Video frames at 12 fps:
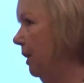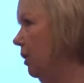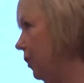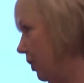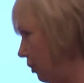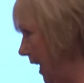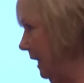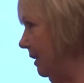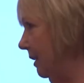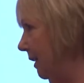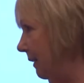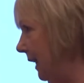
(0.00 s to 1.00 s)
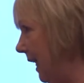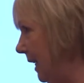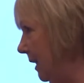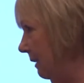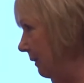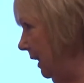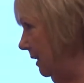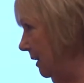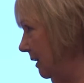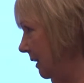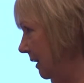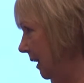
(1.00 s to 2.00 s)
because you're shattered at the end of it,